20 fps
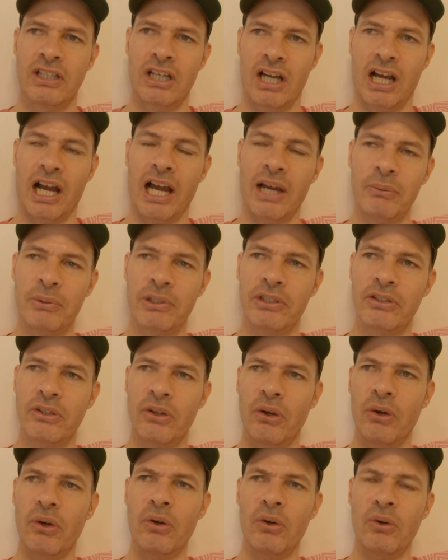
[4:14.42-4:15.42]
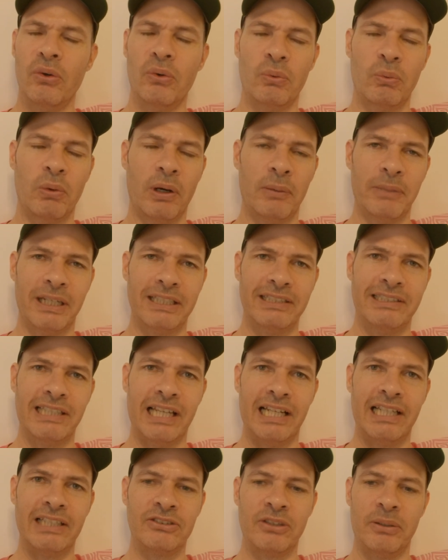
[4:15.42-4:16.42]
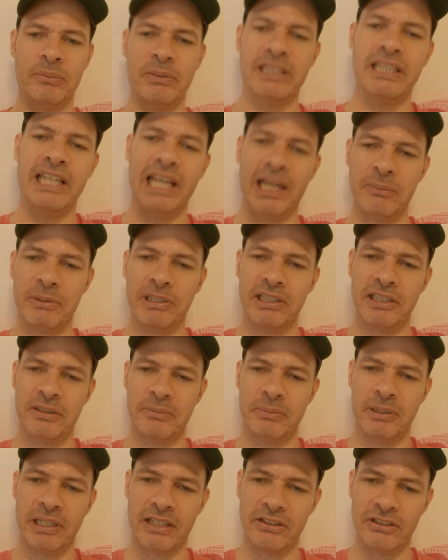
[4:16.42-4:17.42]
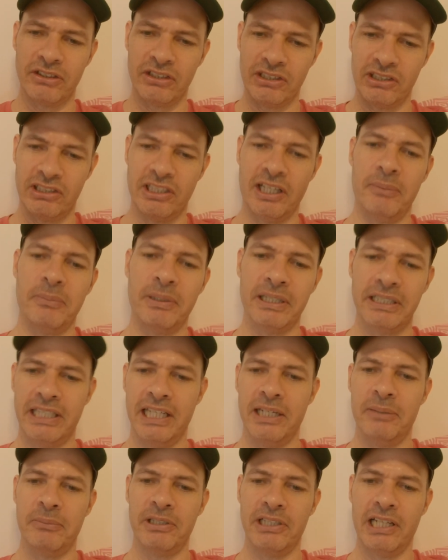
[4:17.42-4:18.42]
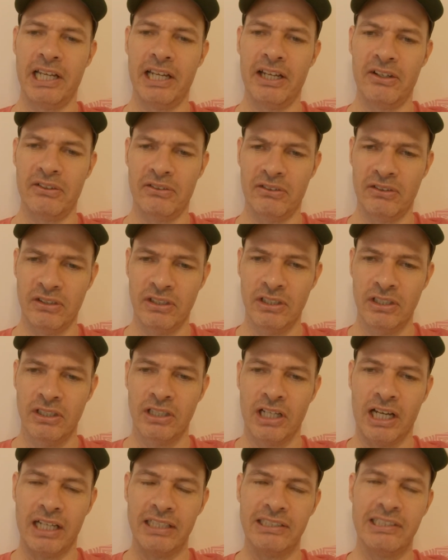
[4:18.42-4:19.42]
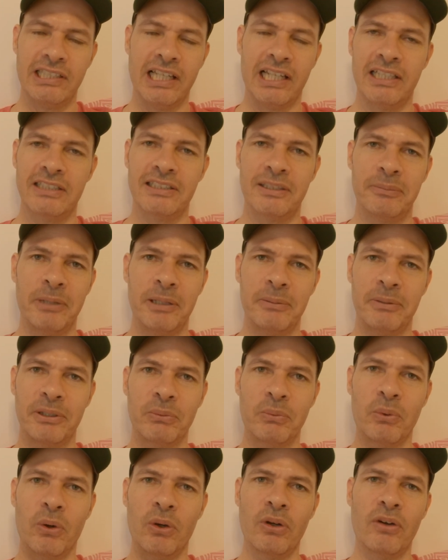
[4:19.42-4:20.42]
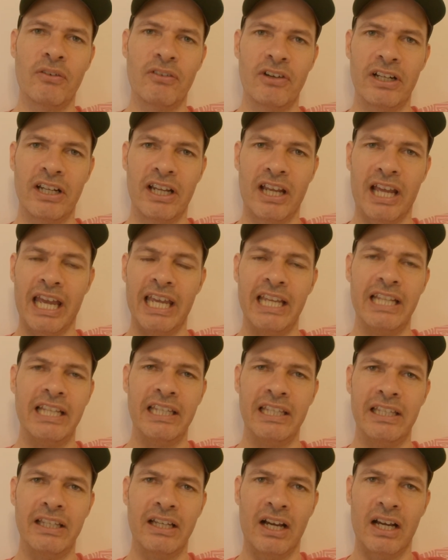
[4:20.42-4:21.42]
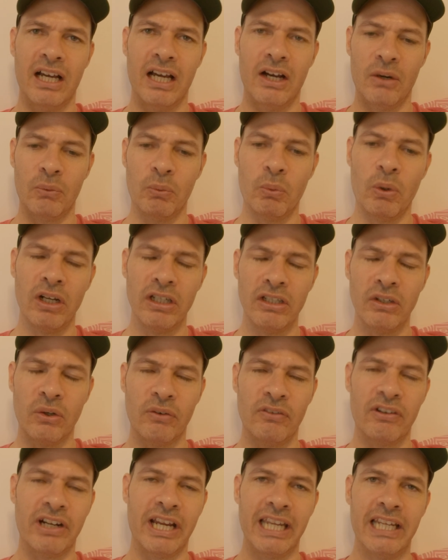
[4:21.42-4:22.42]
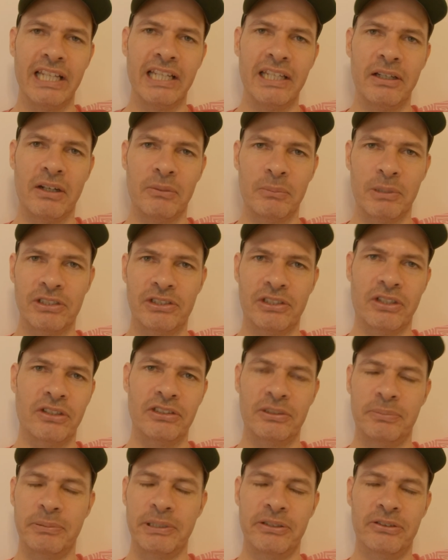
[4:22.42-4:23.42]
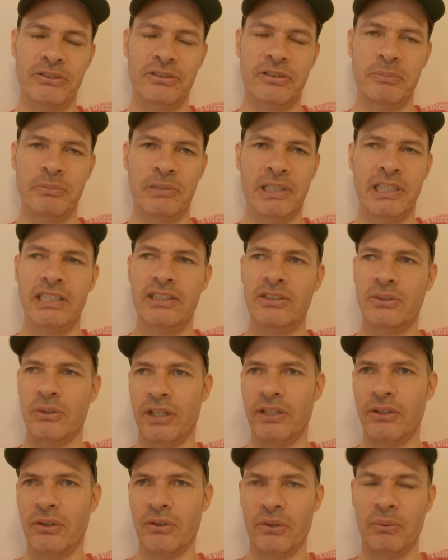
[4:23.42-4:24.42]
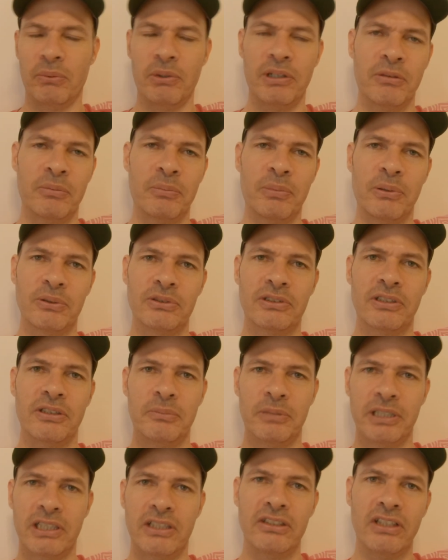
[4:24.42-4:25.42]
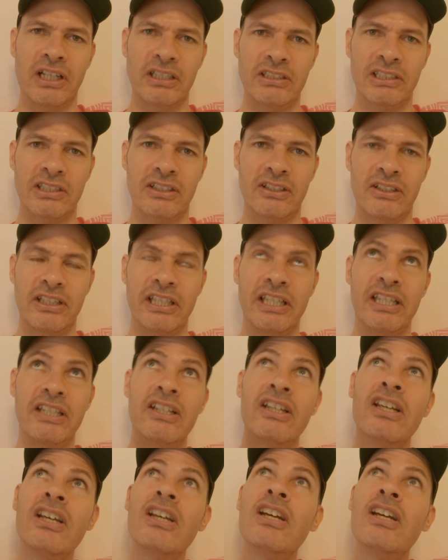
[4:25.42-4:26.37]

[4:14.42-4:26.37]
I would know what my settings on my camera need to be. I just set my camera down. I set it to maybe 1/80 on my shutter speed or something, so I know the window pool is going to be nice and clean.